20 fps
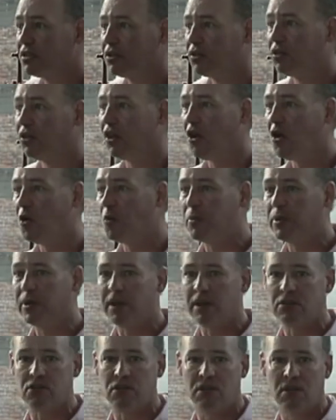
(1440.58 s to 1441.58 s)
the low
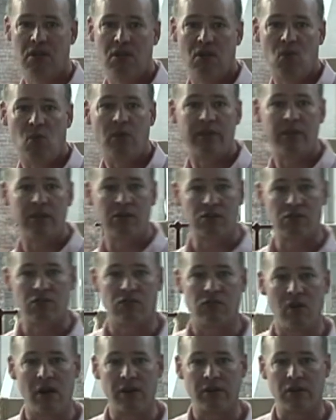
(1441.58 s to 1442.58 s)
pitch when there's a
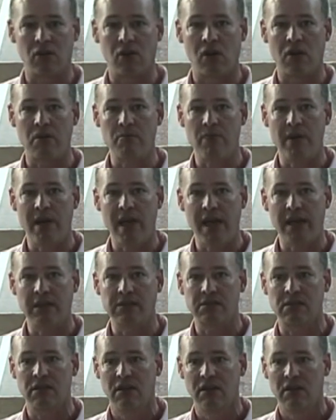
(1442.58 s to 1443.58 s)
runner on
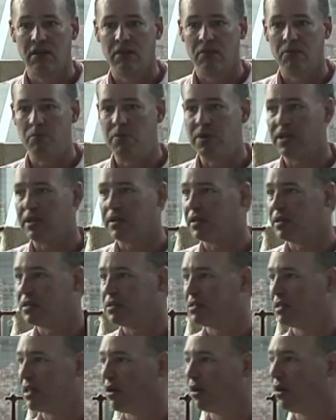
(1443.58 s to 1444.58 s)
base
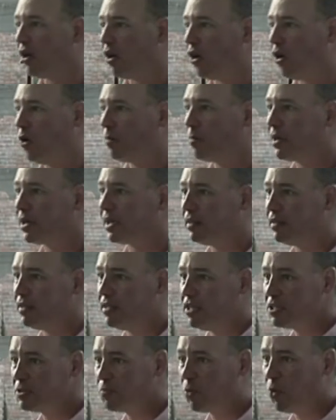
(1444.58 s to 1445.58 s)
because they're hoping at
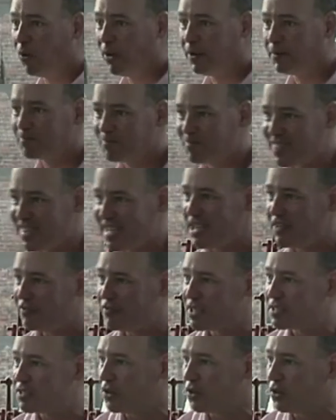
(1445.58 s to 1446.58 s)
this point, if
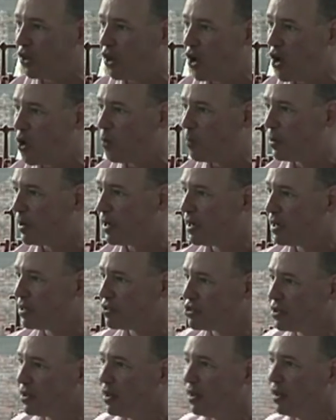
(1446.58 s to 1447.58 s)
it's a low
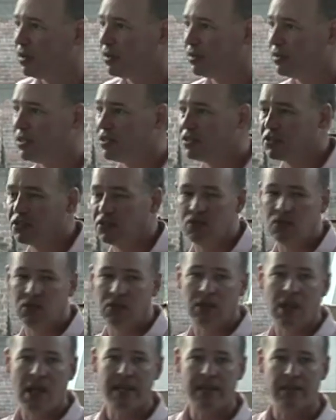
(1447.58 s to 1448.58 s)
pitch, there's a
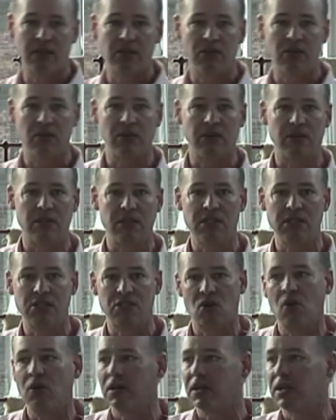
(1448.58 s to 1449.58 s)
good likelihood that it's
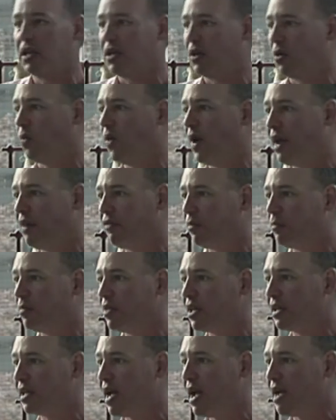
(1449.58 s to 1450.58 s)
going to get away from
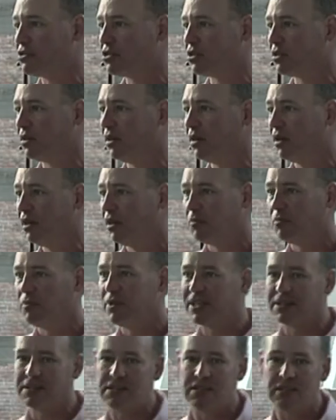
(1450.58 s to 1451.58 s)
the catcher
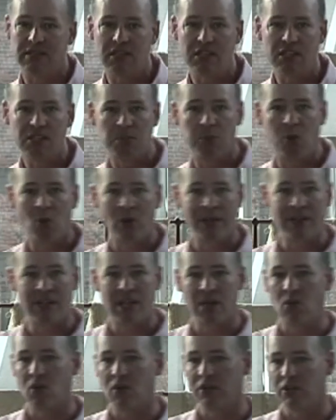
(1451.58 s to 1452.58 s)
because at this point
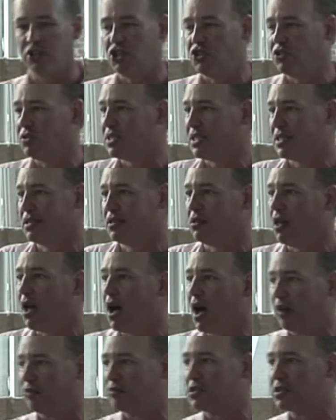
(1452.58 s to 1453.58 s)
they weren't using
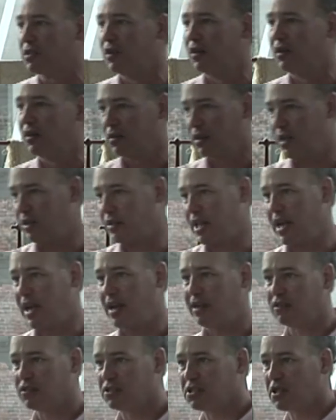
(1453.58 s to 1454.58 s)
gloves. Now, they
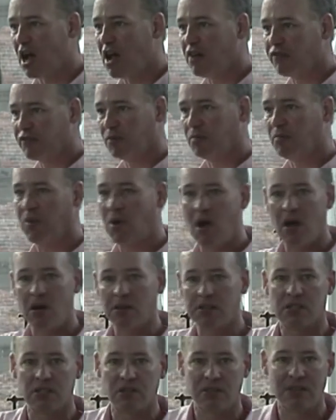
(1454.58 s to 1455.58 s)
had a softer ball,
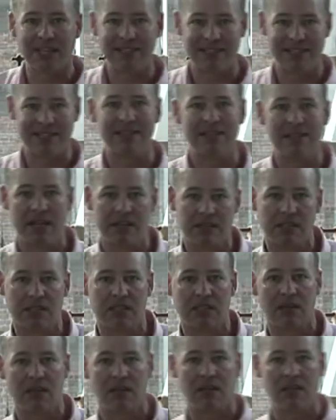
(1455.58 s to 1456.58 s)
so they didn't
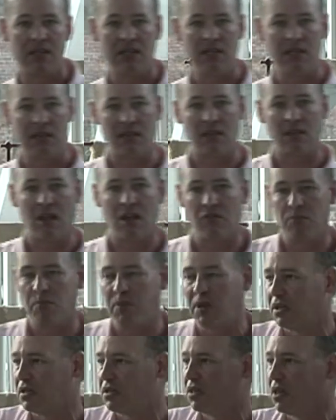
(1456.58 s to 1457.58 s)
necessarily need the glove,
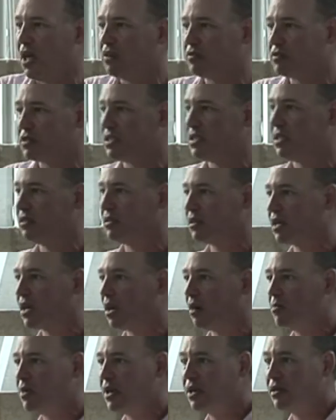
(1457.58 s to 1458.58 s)
but gloves didn't
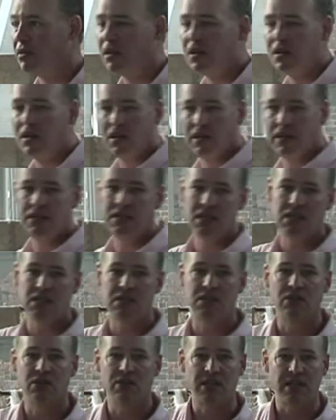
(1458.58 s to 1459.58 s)
come in, in
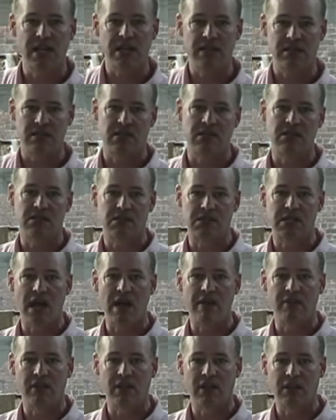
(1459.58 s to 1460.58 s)
until the
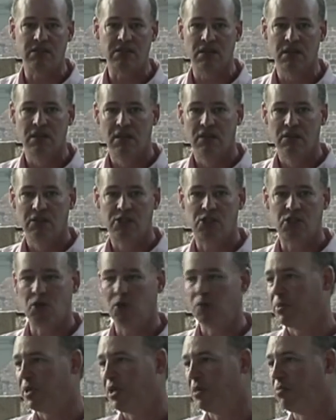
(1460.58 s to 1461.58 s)
1870s.
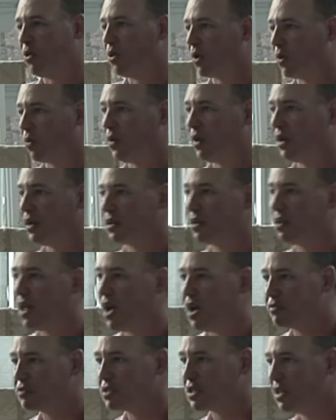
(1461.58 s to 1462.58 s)
So people aren't wearing
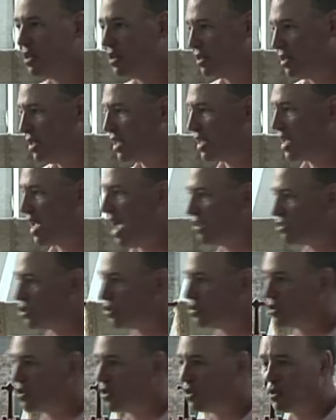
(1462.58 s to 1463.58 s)
gloves. The catcher
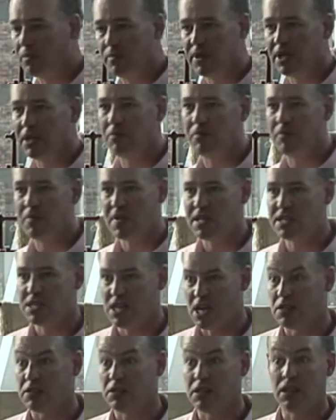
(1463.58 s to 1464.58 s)
is going to be a,
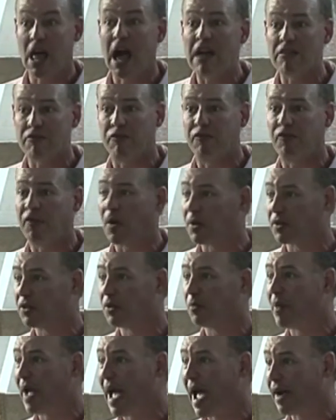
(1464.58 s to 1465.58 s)
a, lot
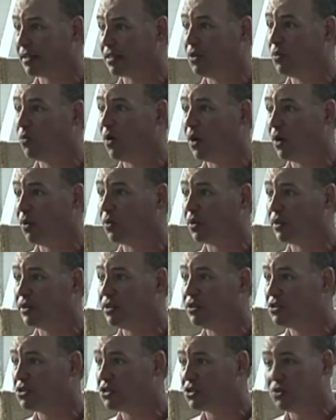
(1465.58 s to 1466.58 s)
farther back than what we're
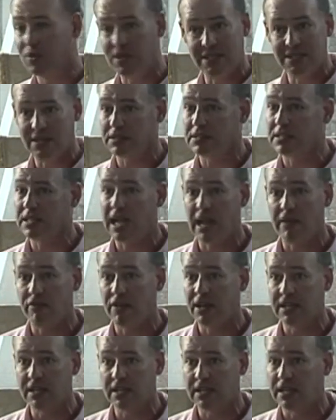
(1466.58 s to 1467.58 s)
used to. He doesn't have
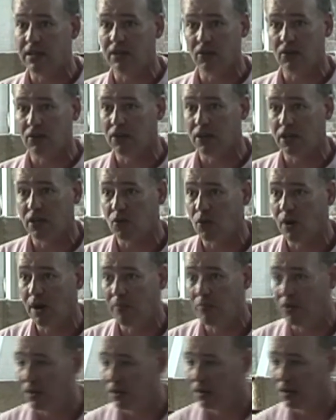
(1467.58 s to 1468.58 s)
any gear or
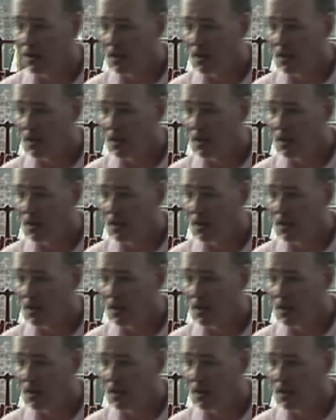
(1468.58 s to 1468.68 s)
equipment.